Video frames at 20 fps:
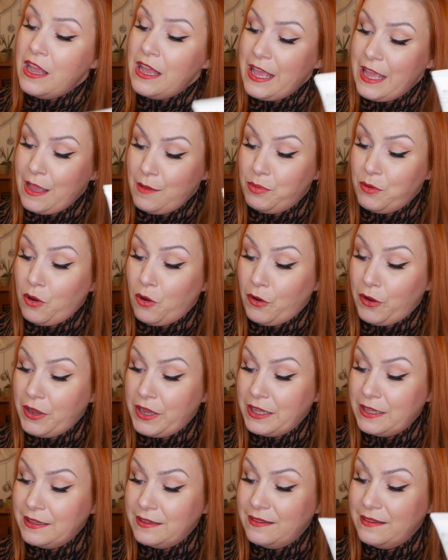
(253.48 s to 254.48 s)
hip
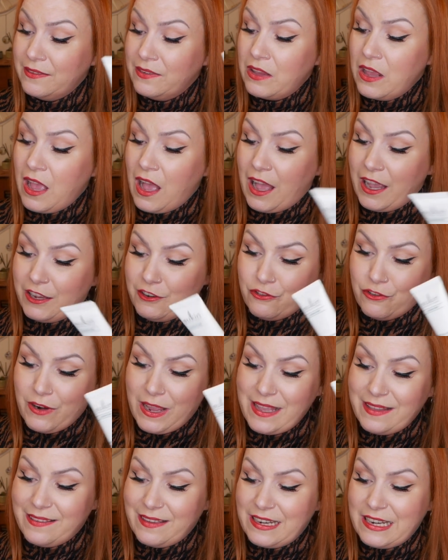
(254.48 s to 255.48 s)
oils
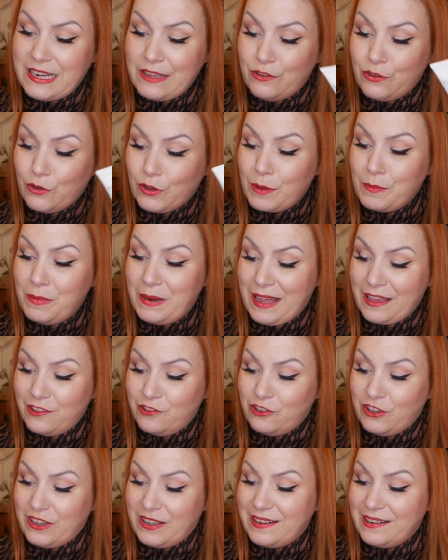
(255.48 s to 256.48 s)
hydrate and leaves your
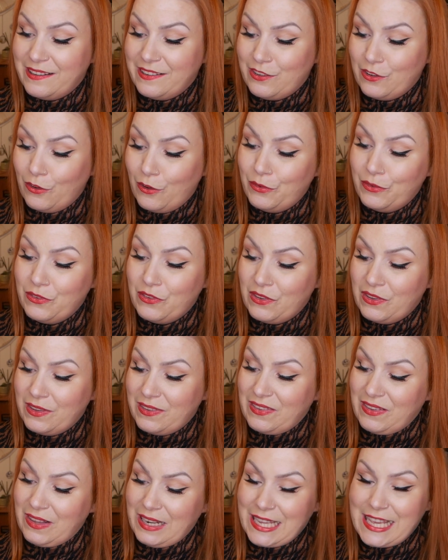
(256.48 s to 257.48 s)
complexion soft
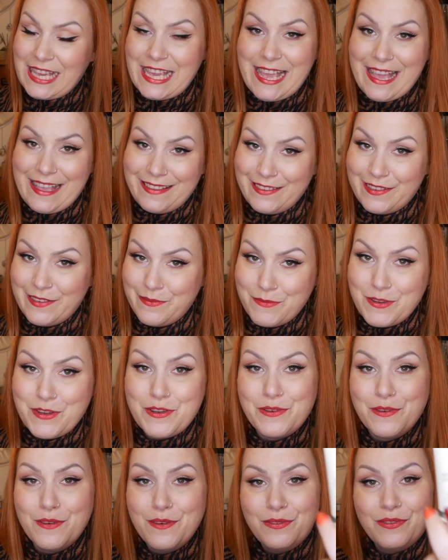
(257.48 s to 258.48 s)
silky and
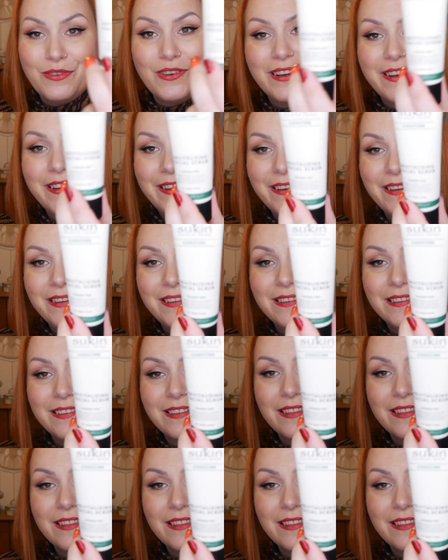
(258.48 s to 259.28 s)
smooth so